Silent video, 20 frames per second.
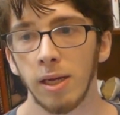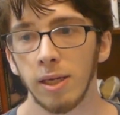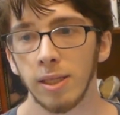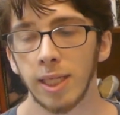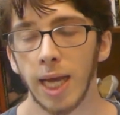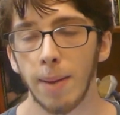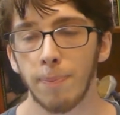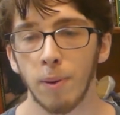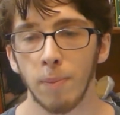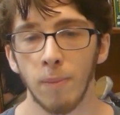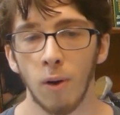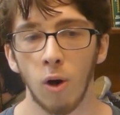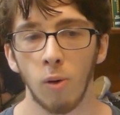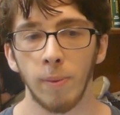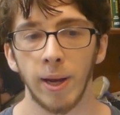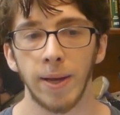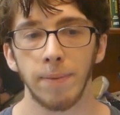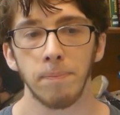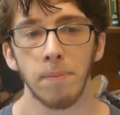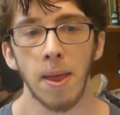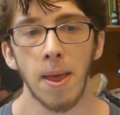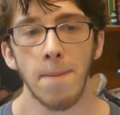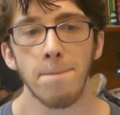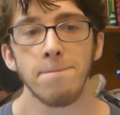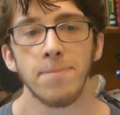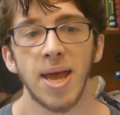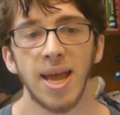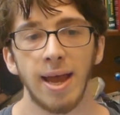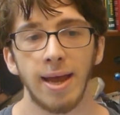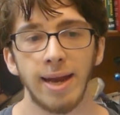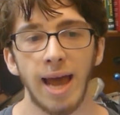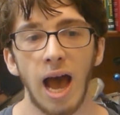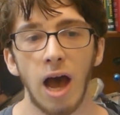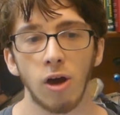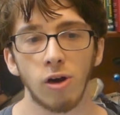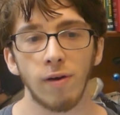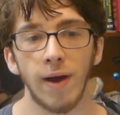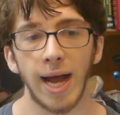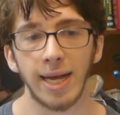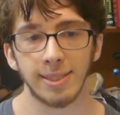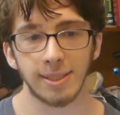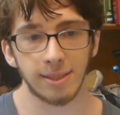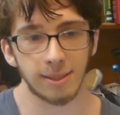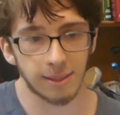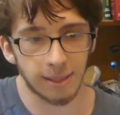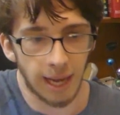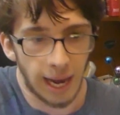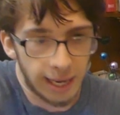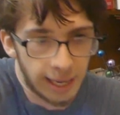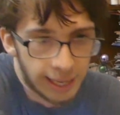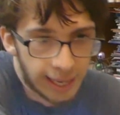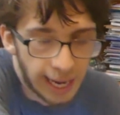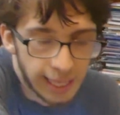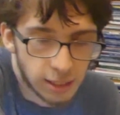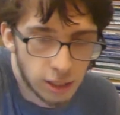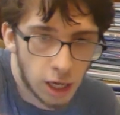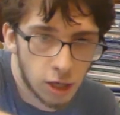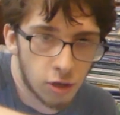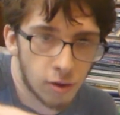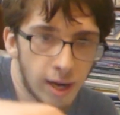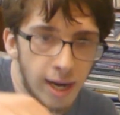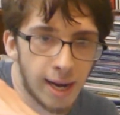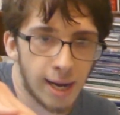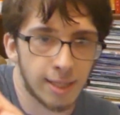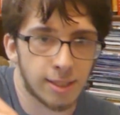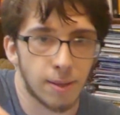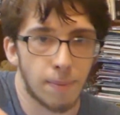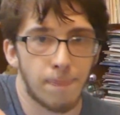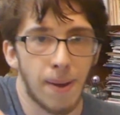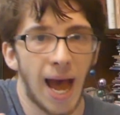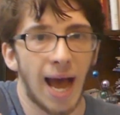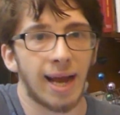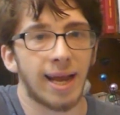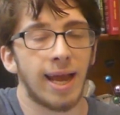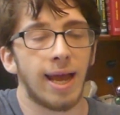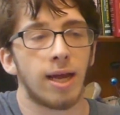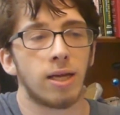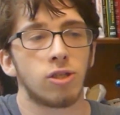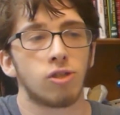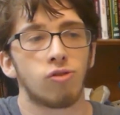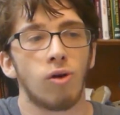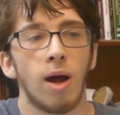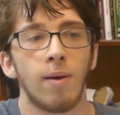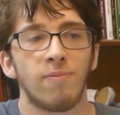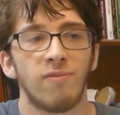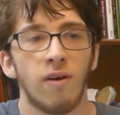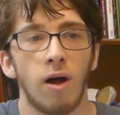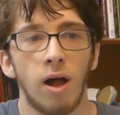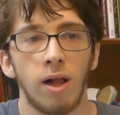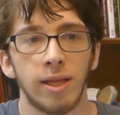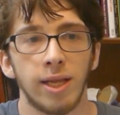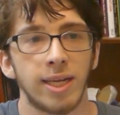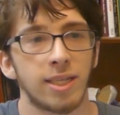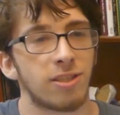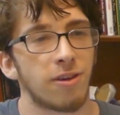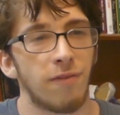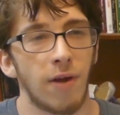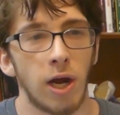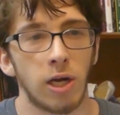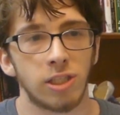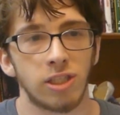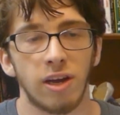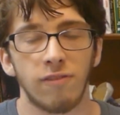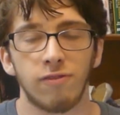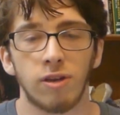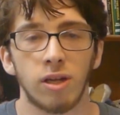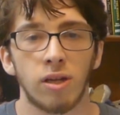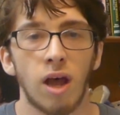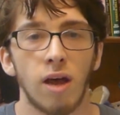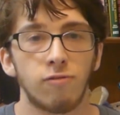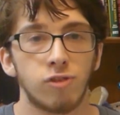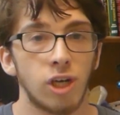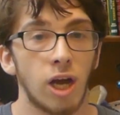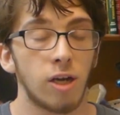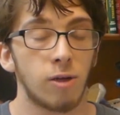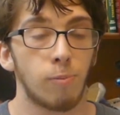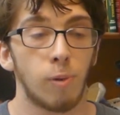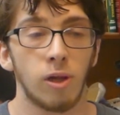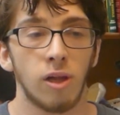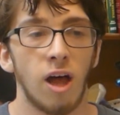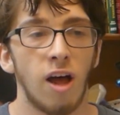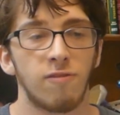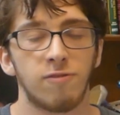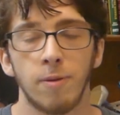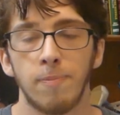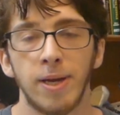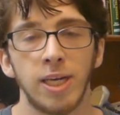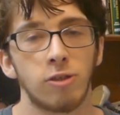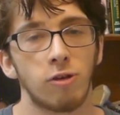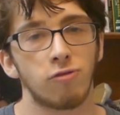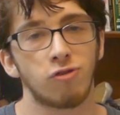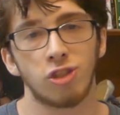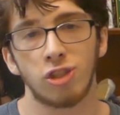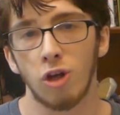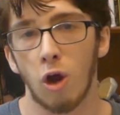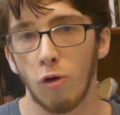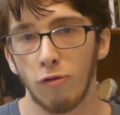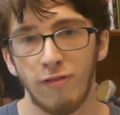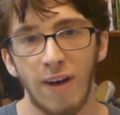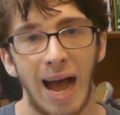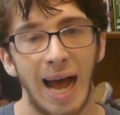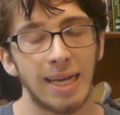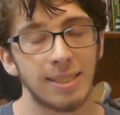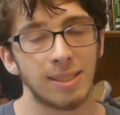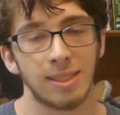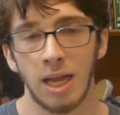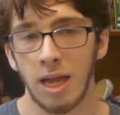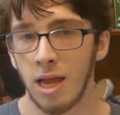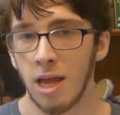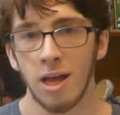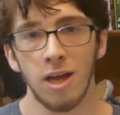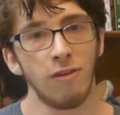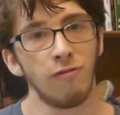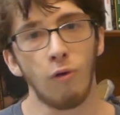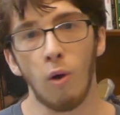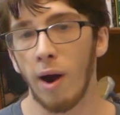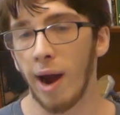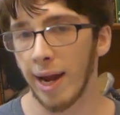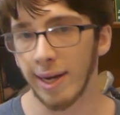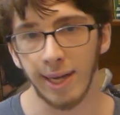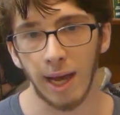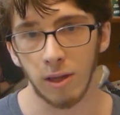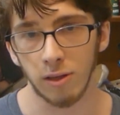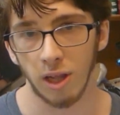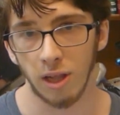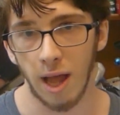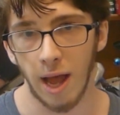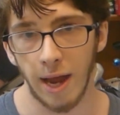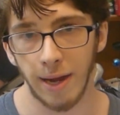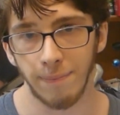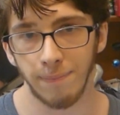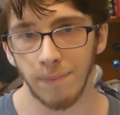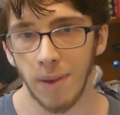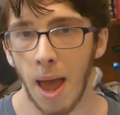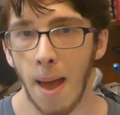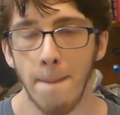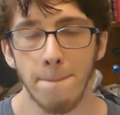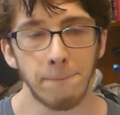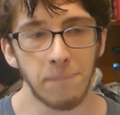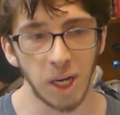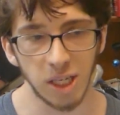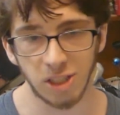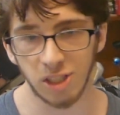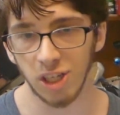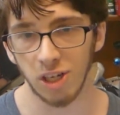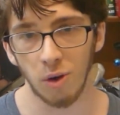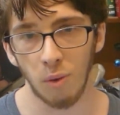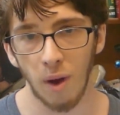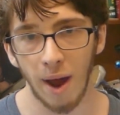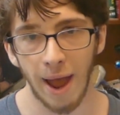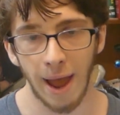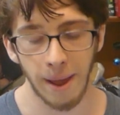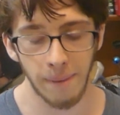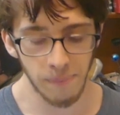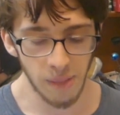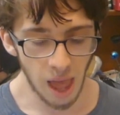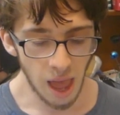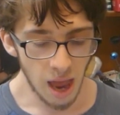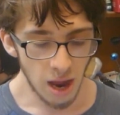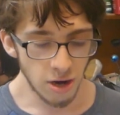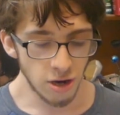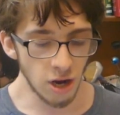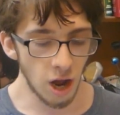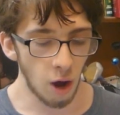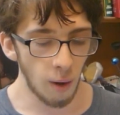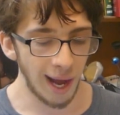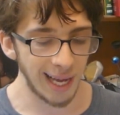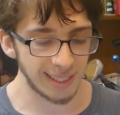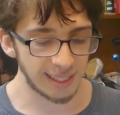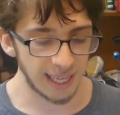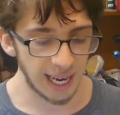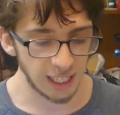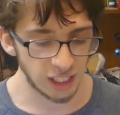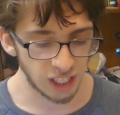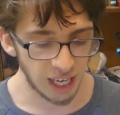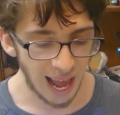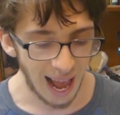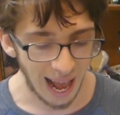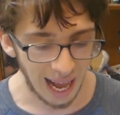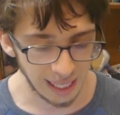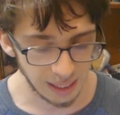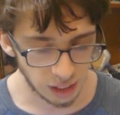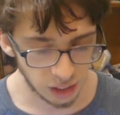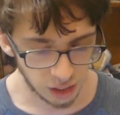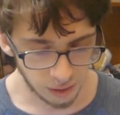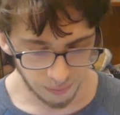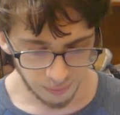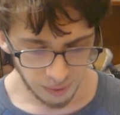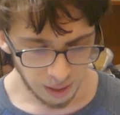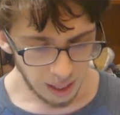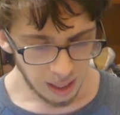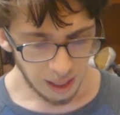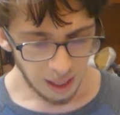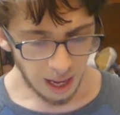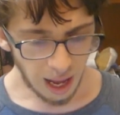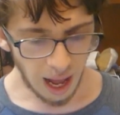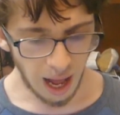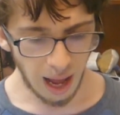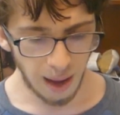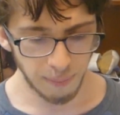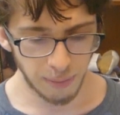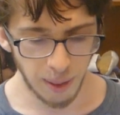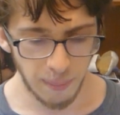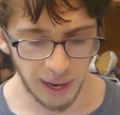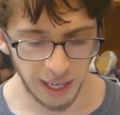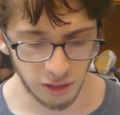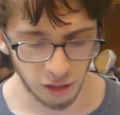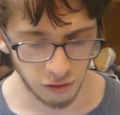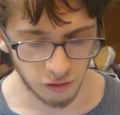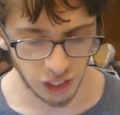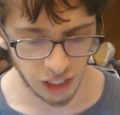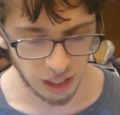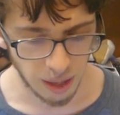type of moment. And Alcaraz kind of gets under it, hits a backhand drop volley. It's a very tough shot to pull off. Dimitrov so fast. Forehand down the line. Puts it away. No hesitation asked. Dimitrov just